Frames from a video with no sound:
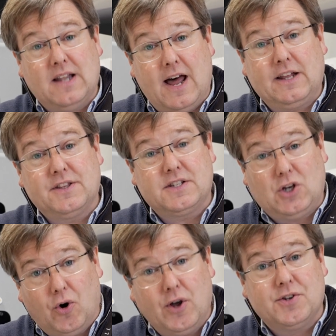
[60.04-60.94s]
like the
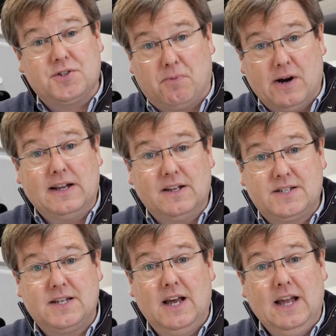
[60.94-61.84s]
coil
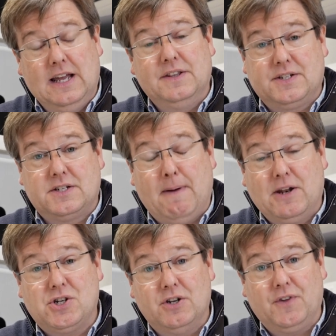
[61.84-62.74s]
springs in the
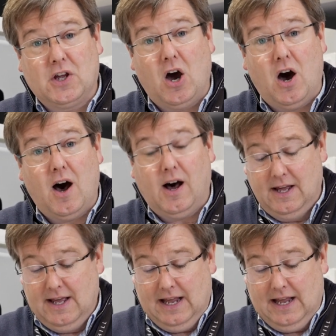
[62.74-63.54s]
suspension of your car,